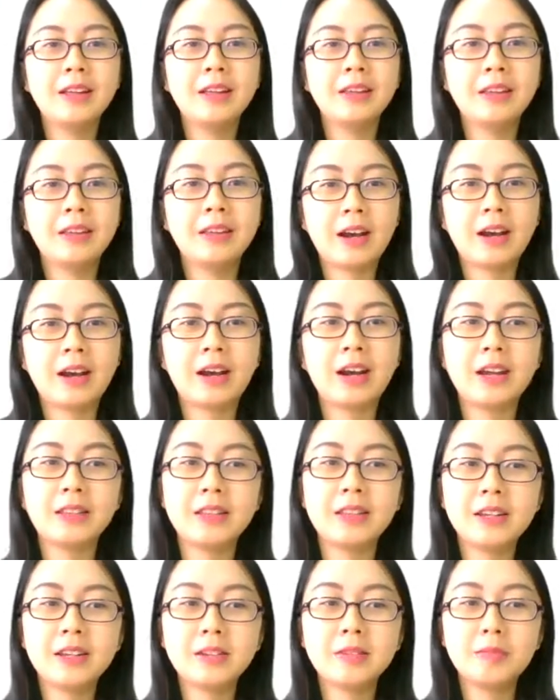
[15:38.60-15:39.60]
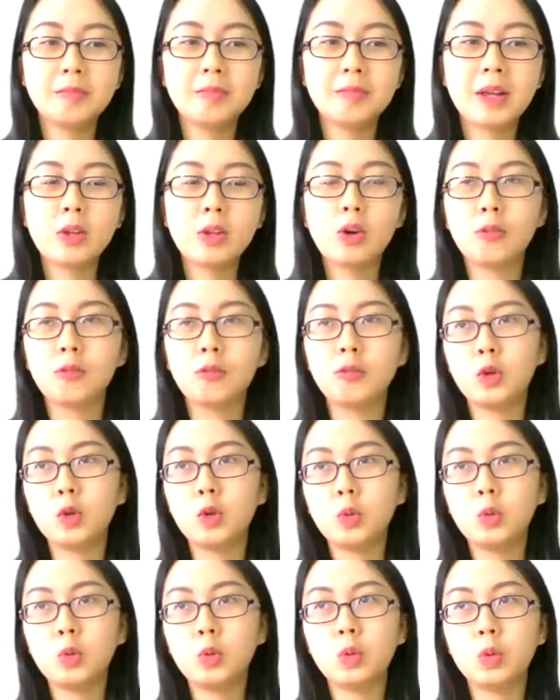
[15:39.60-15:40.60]
Yeah, I think many of
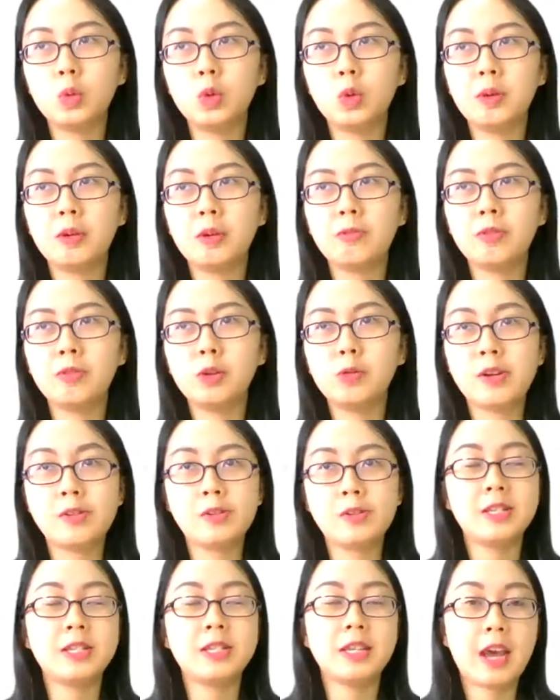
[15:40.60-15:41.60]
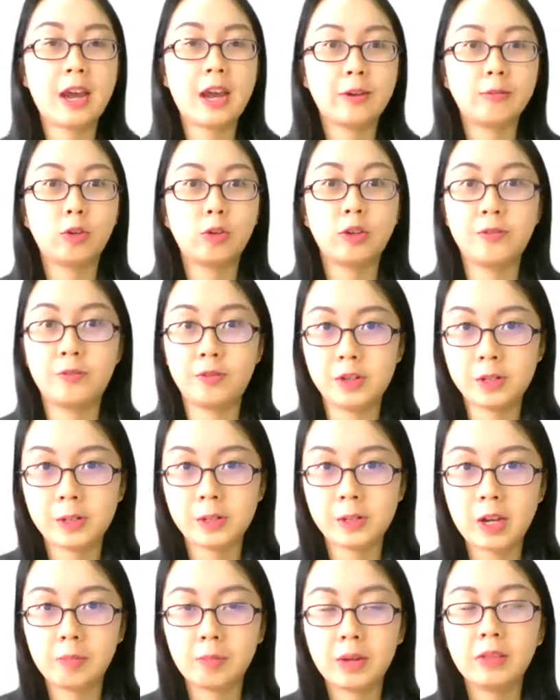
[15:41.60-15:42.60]
you may feel very scared for the first
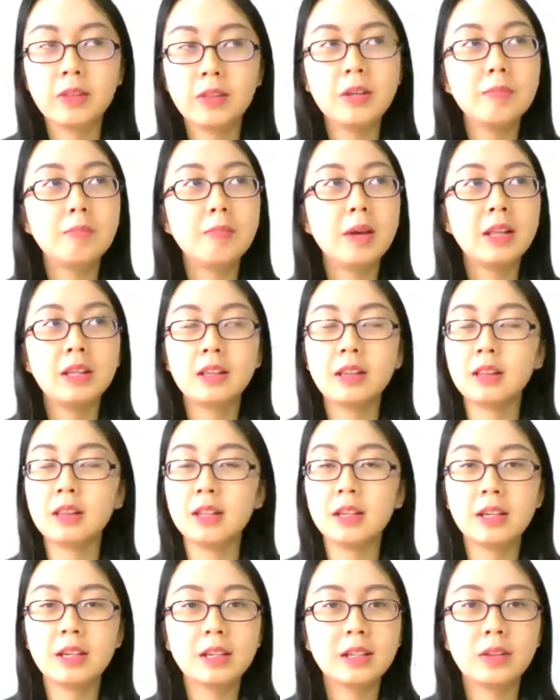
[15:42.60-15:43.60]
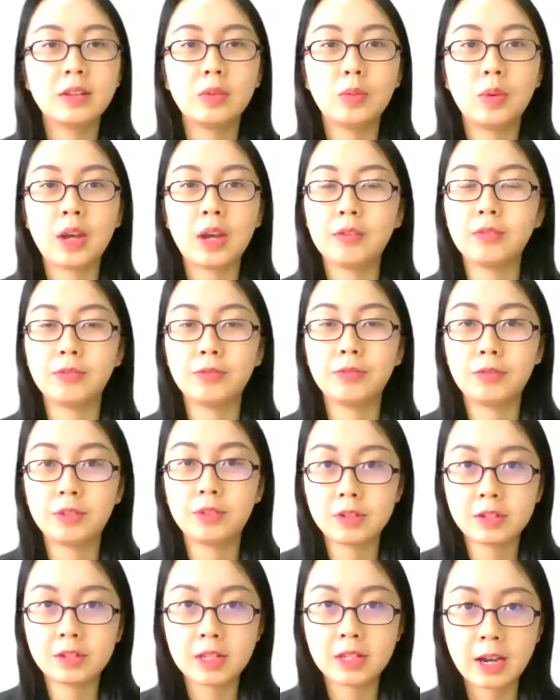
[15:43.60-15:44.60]
time. I think many think we have a
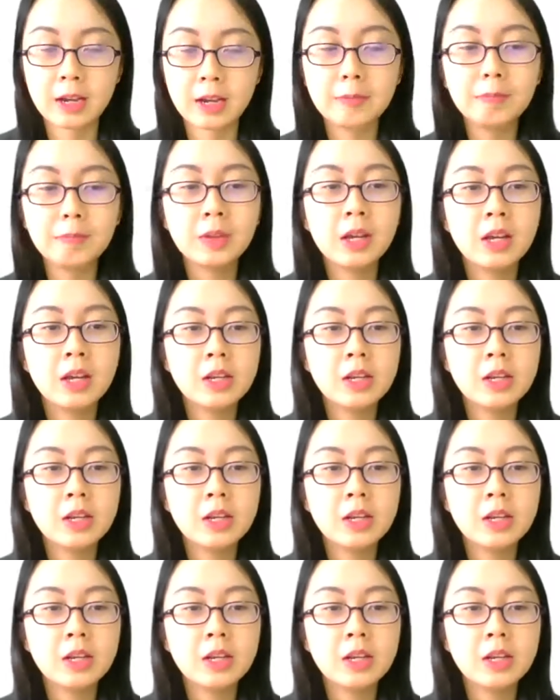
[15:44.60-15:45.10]
first time.